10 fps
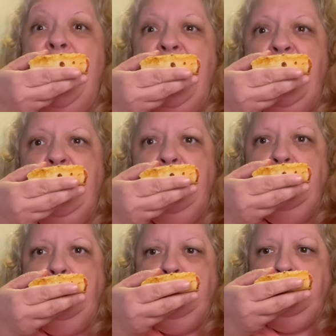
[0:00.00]

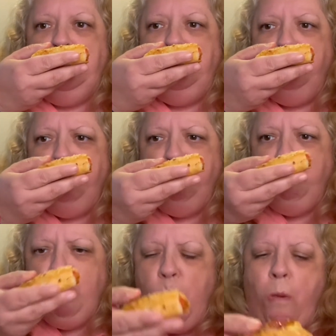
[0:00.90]

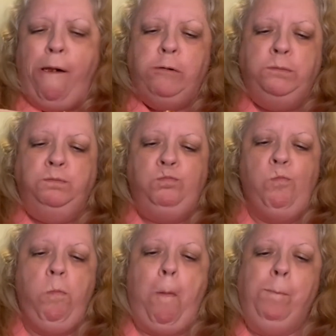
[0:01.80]

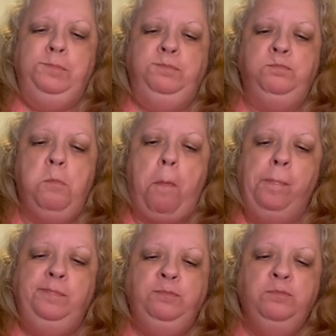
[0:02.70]

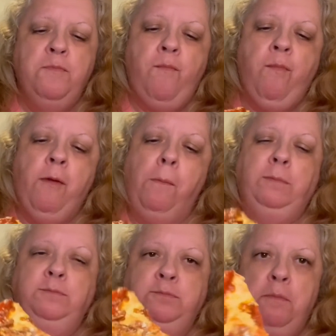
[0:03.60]

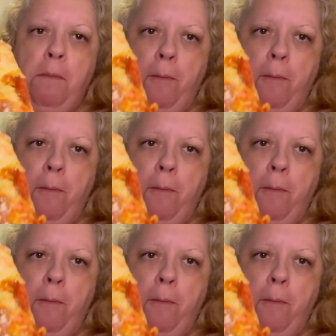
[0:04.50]
(no one is talking)